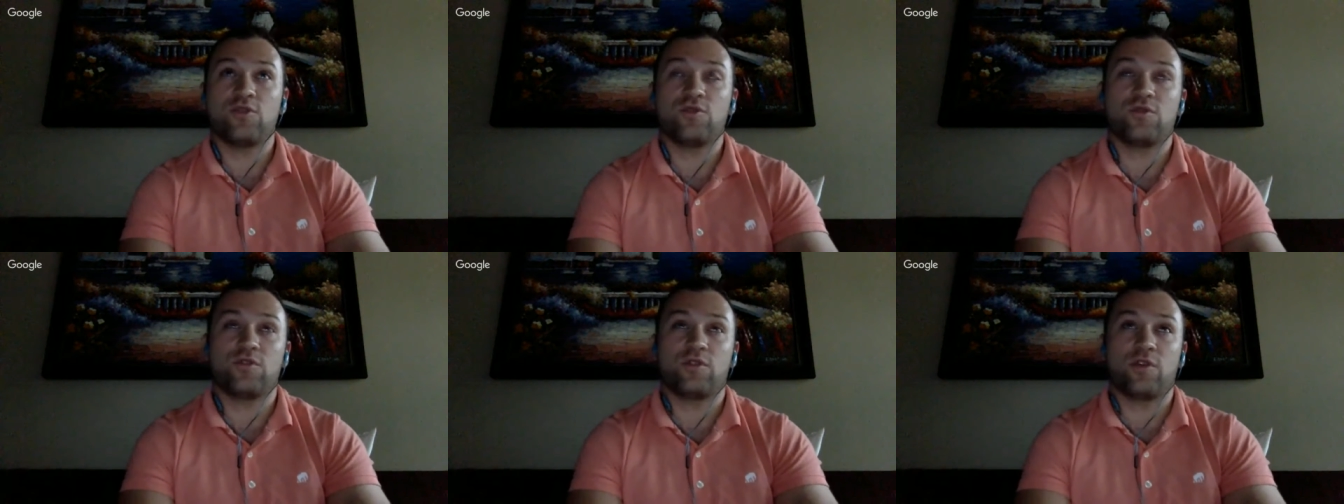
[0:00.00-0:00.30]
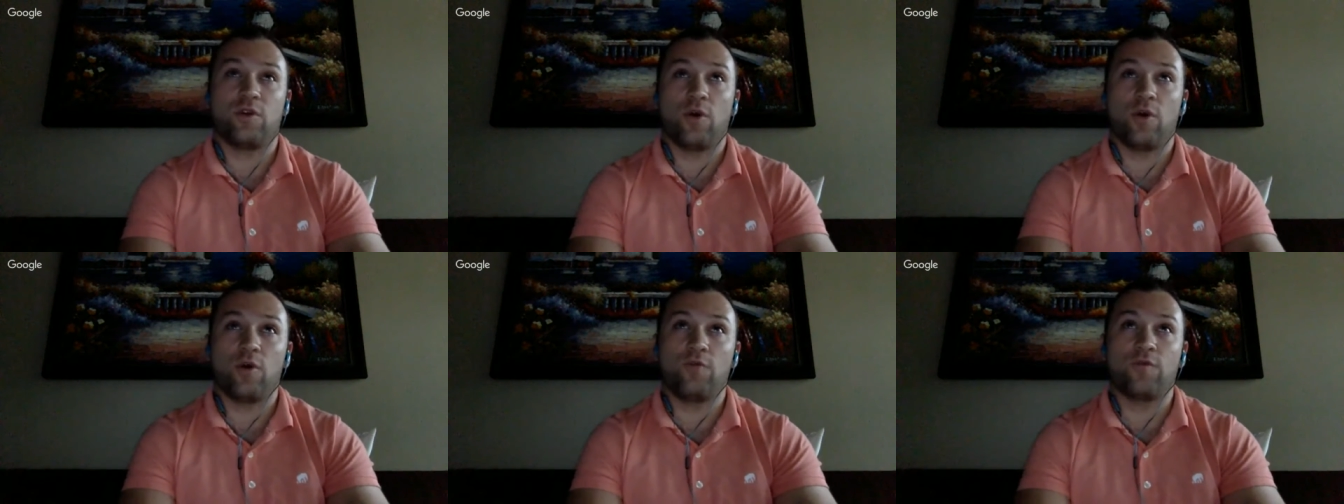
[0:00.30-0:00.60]
So
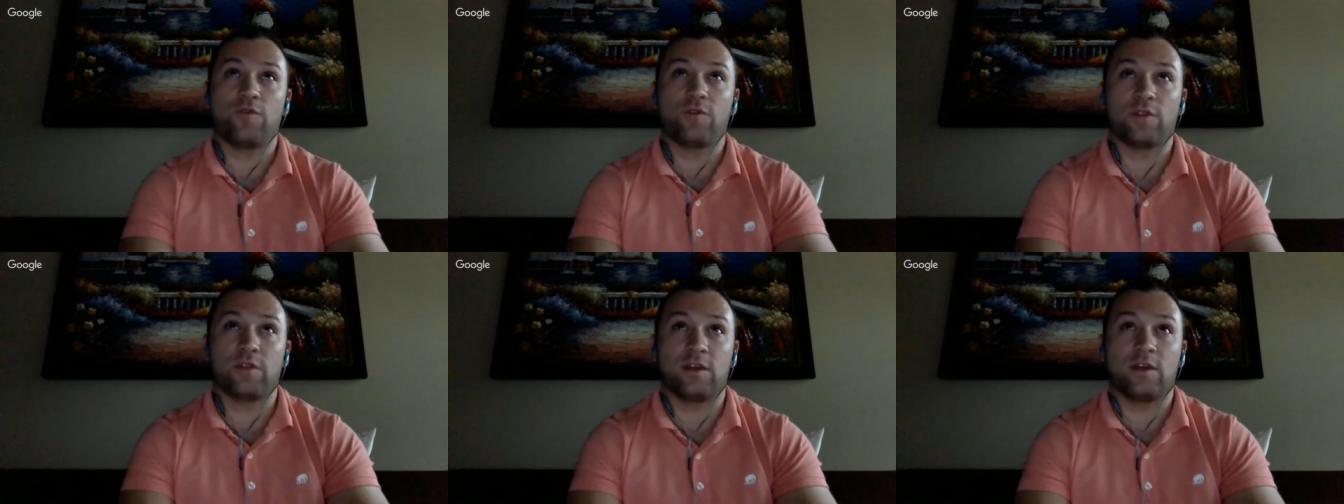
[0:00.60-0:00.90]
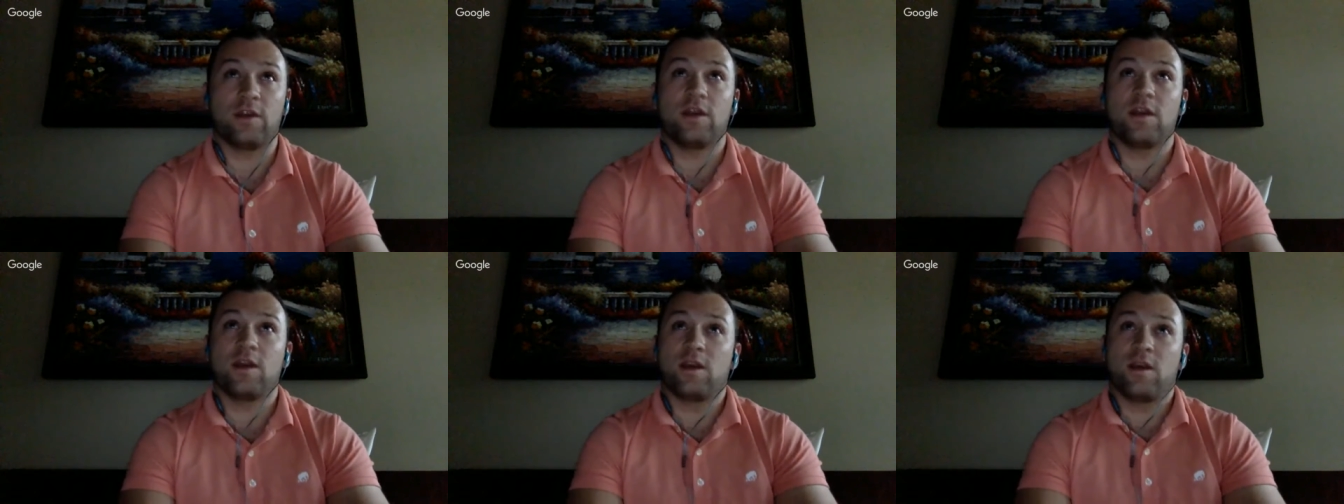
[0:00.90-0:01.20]
hopefully
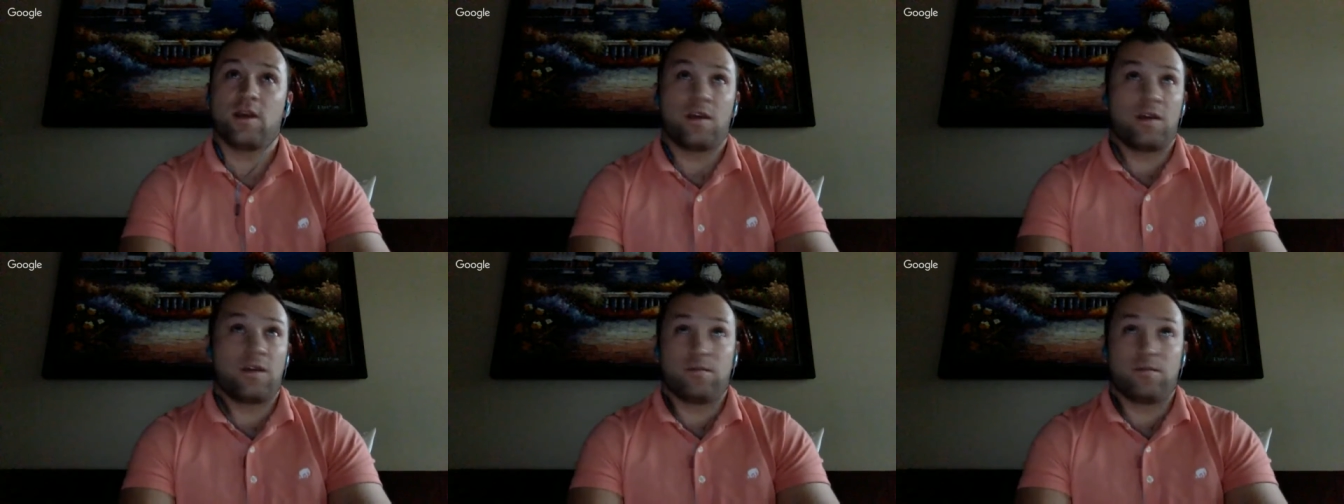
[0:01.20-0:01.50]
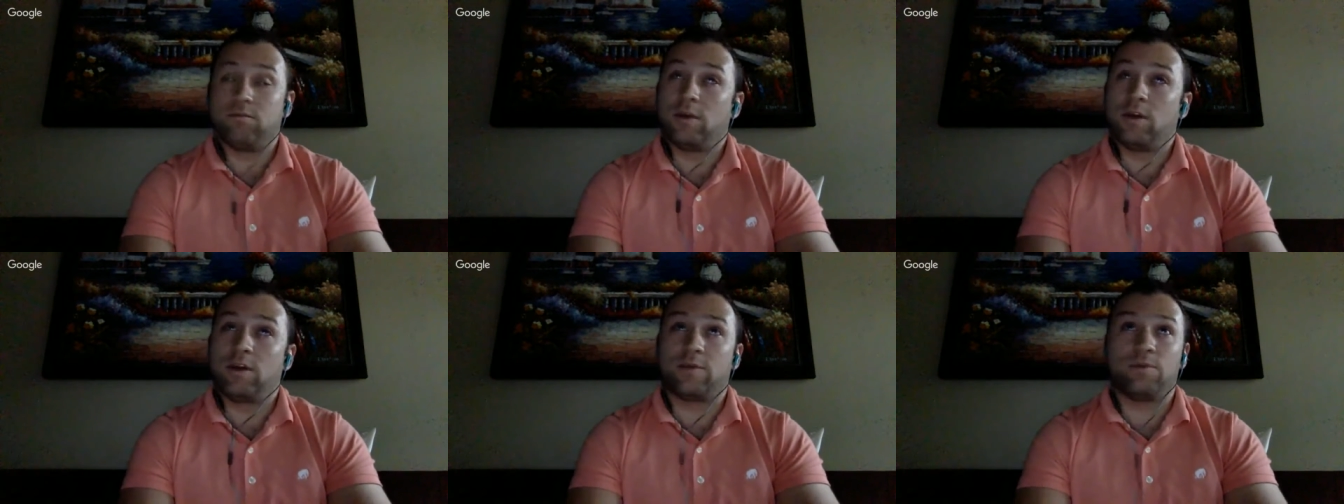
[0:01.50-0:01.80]

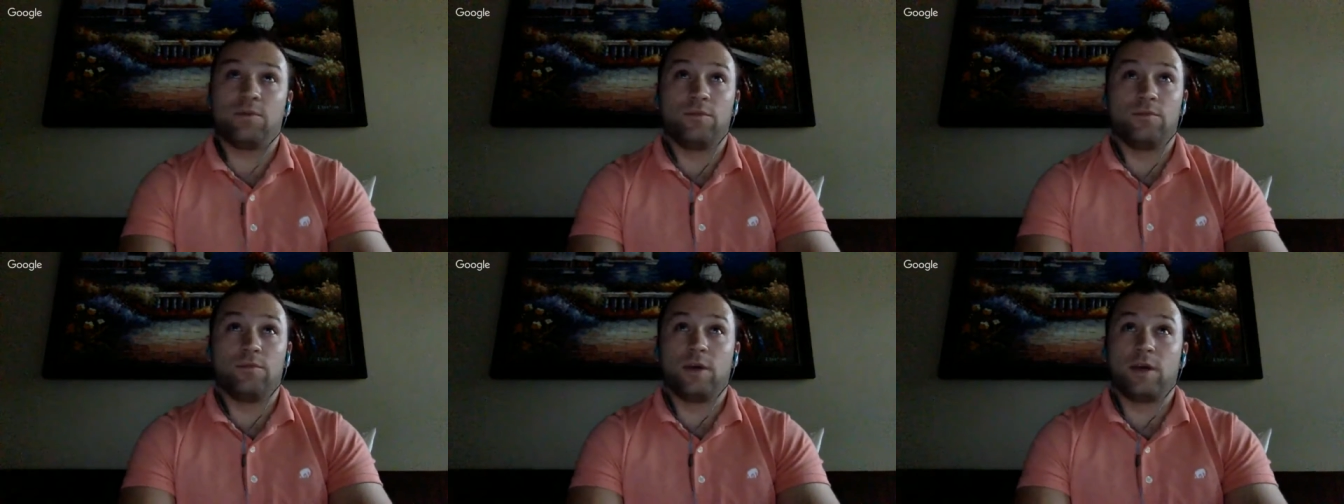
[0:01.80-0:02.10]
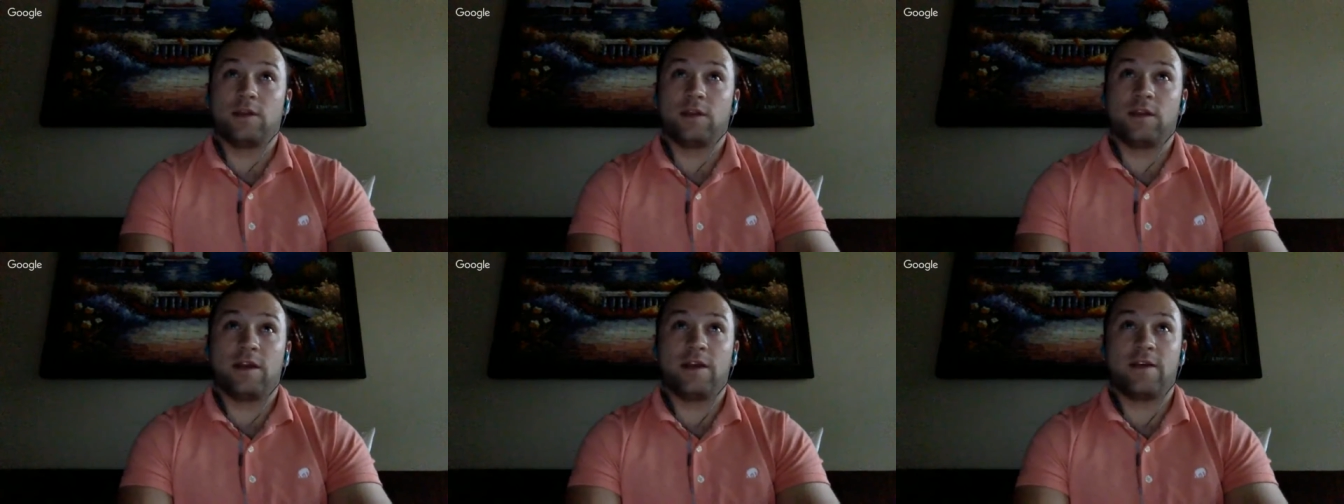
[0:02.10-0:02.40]
Mike
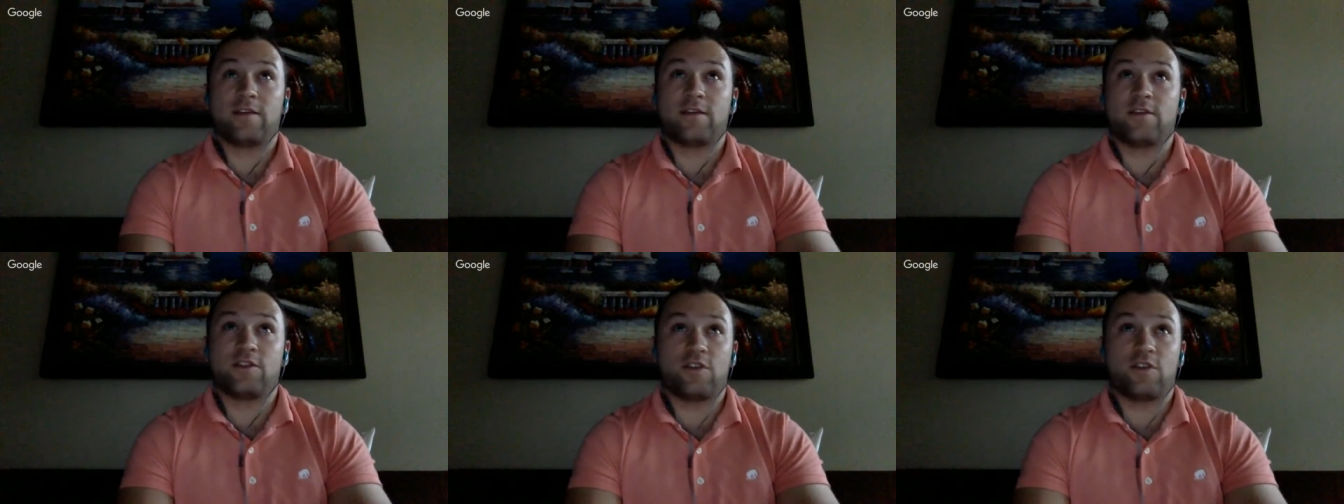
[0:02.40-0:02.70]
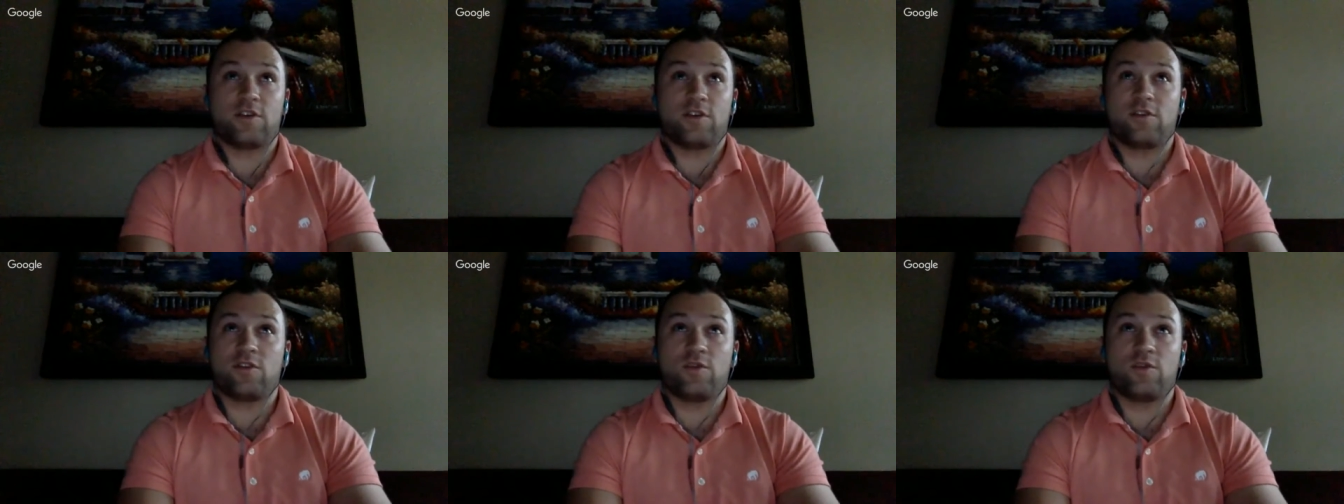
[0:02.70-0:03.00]
Les can just
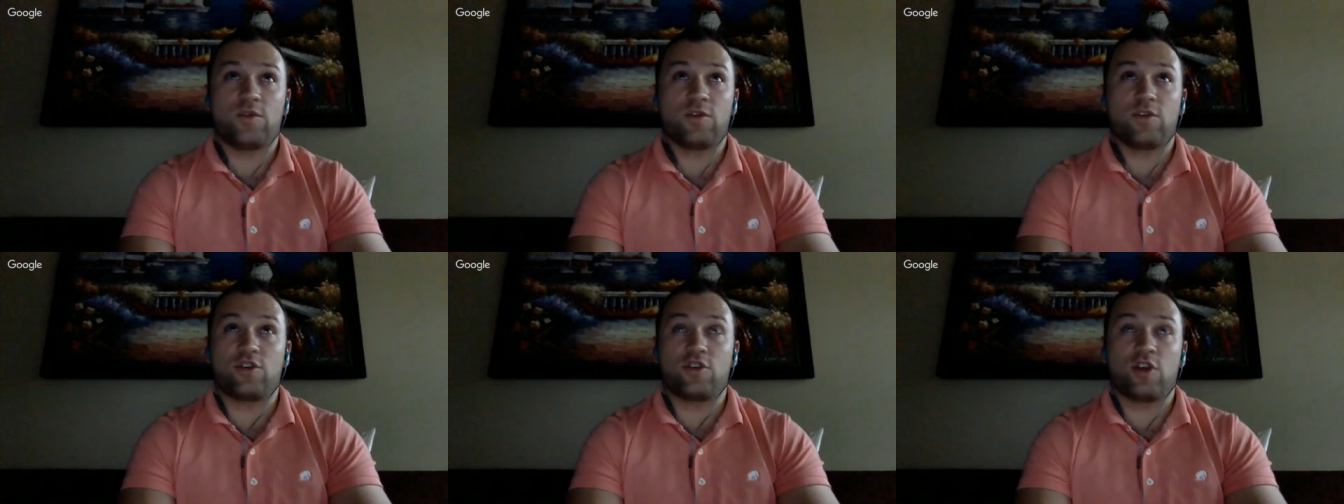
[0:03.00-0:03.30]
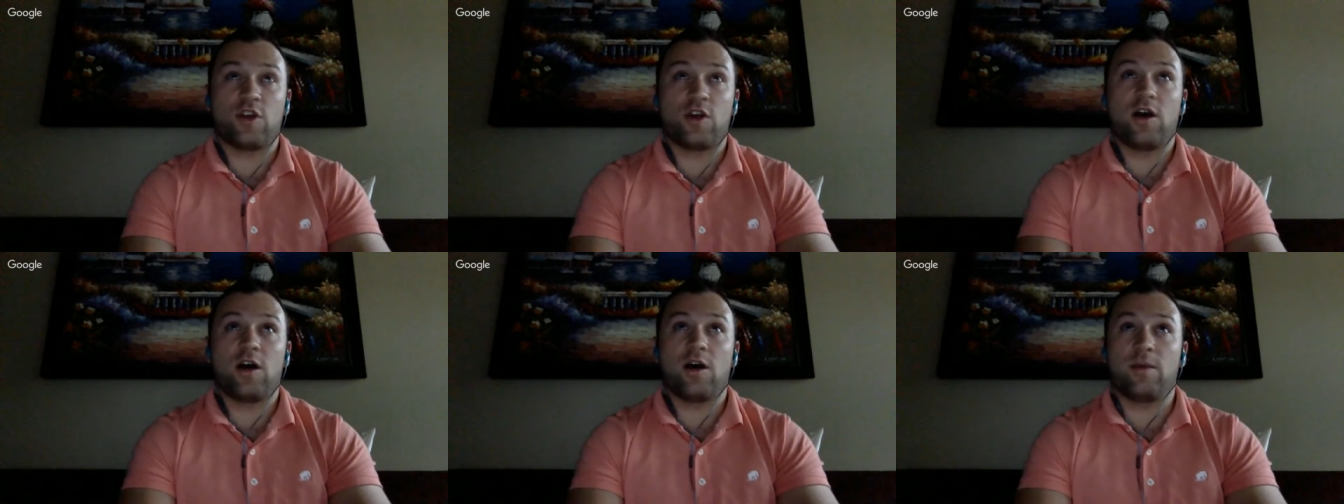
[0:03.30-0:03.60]
do his
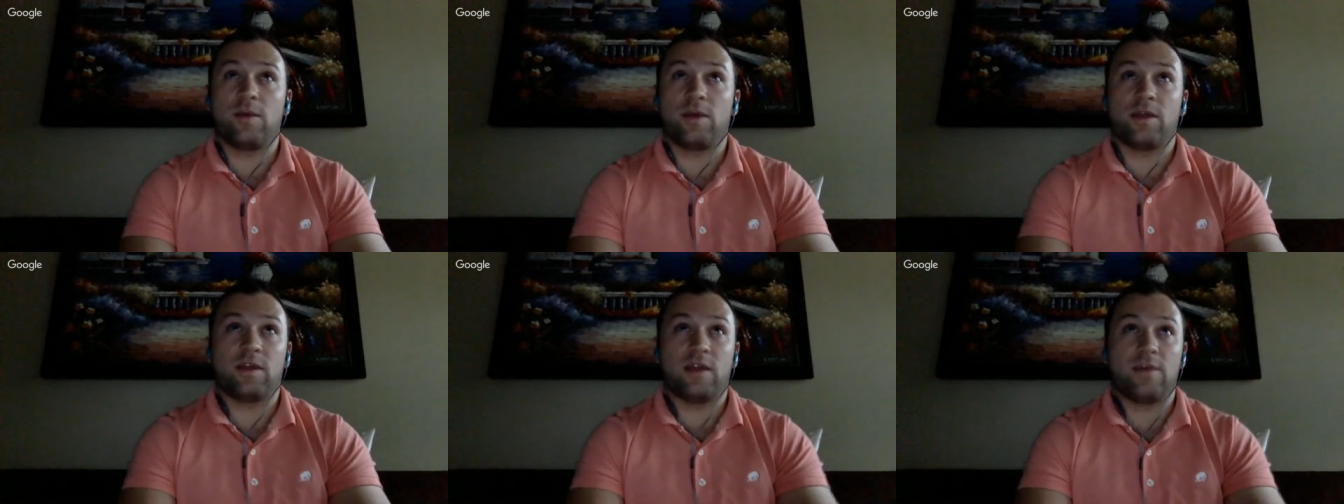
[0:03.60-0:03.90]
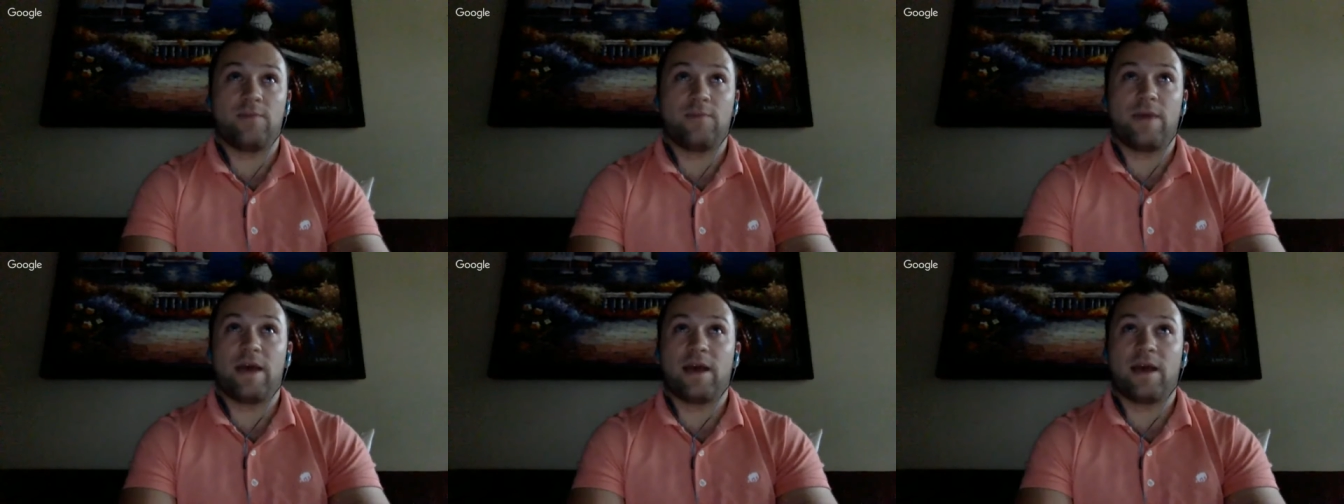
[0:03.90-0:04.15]
job and get back